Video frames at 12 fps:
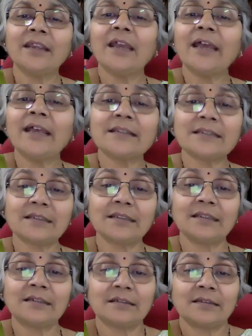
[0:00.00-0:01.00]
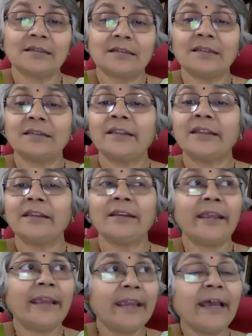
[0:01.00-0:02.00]
as it is in the
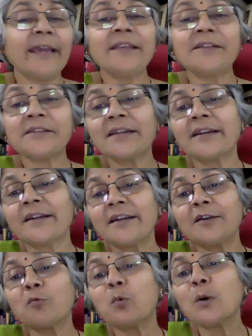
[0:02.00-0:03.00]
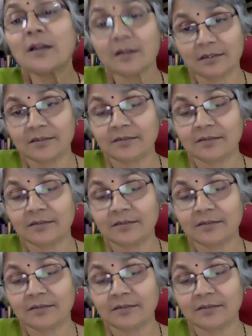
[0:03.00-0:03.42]
AI generated work.